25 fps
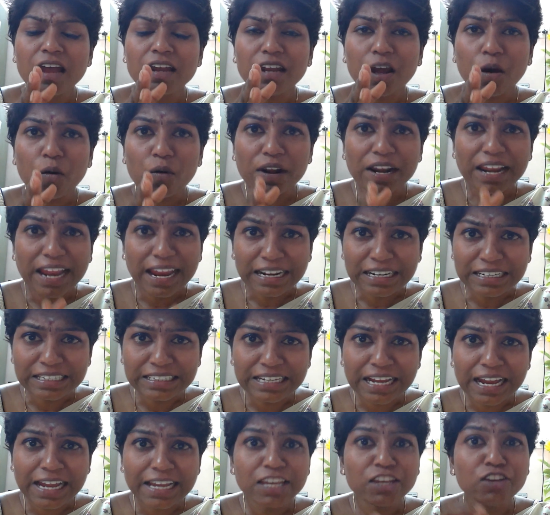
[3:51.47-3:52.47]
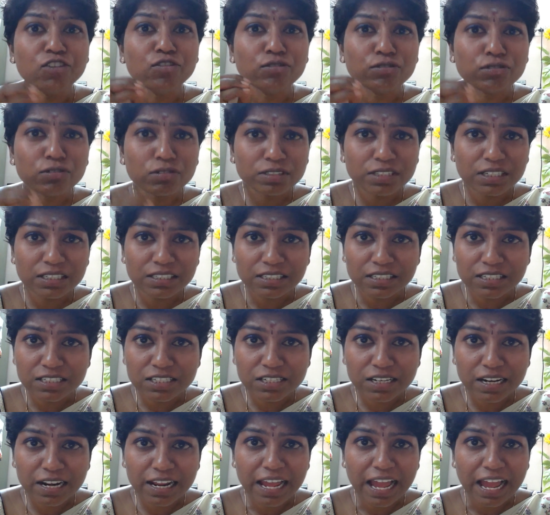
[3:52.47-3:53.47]
Now recti, you know the
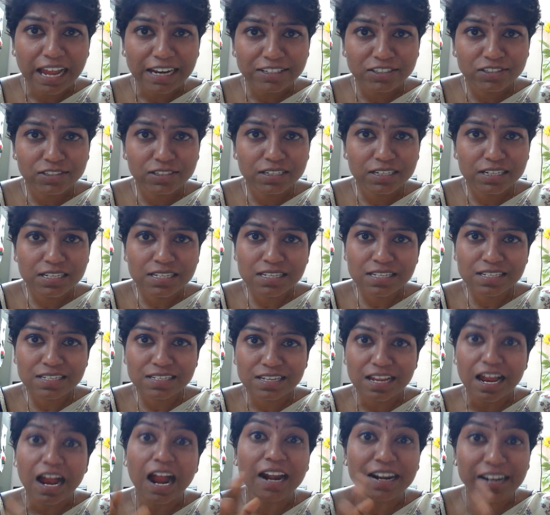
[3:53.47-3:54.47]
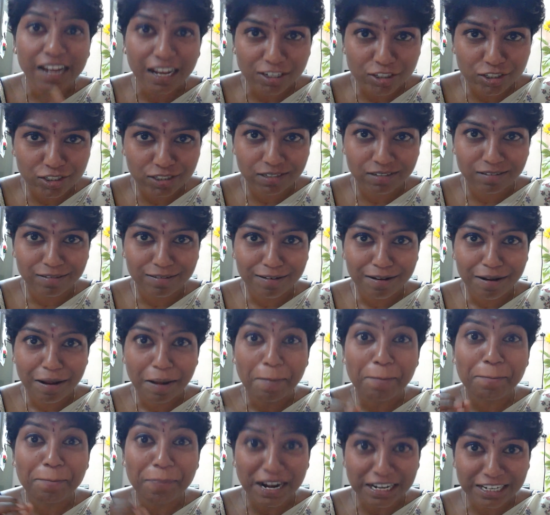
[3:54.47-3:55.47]
tertiary action is adduction.
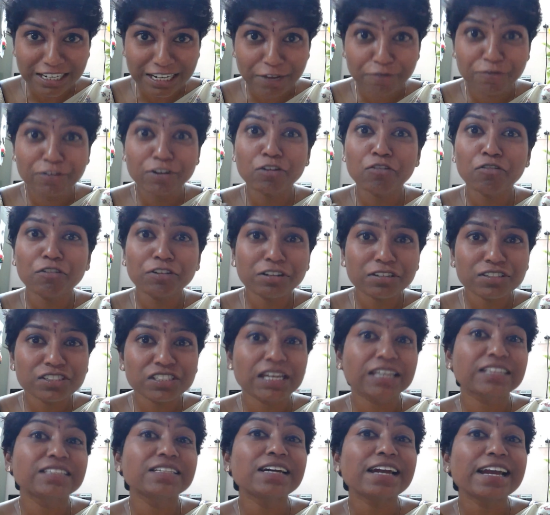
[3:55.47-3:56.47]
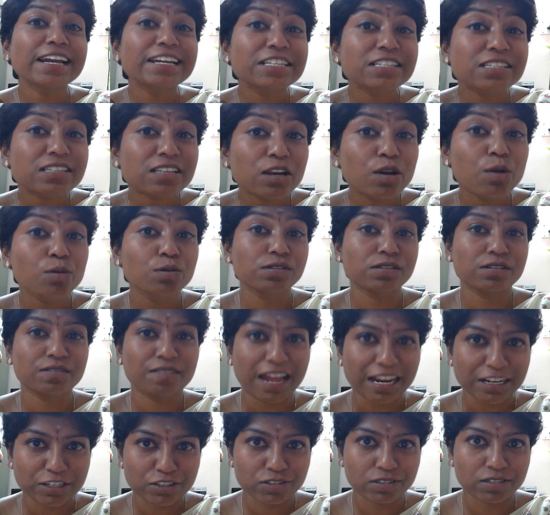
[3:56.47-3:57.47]
But if you're going to check their exclusive
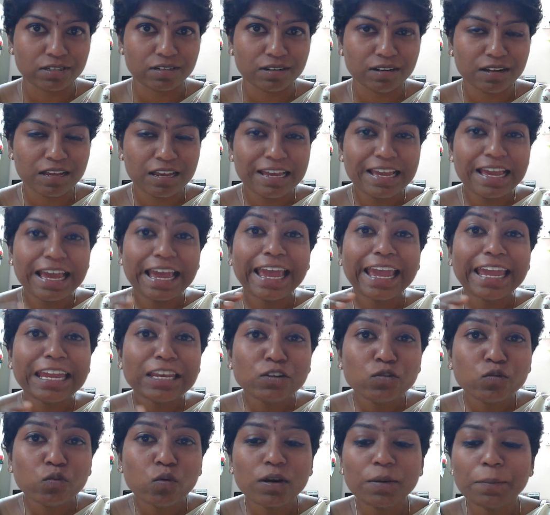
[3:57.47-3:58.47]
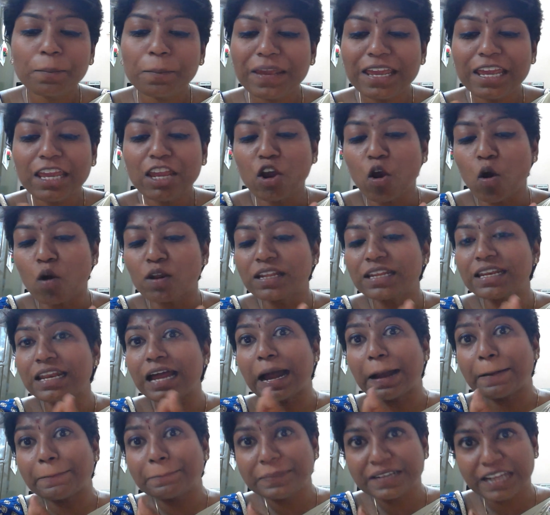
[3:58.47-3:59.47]
action, it would be on
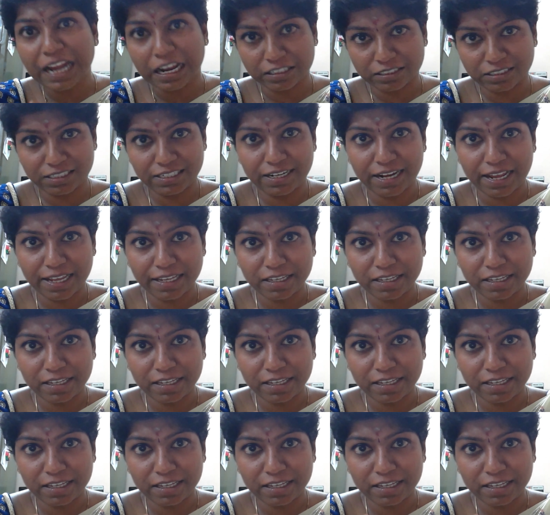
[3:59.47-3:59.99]
an abducted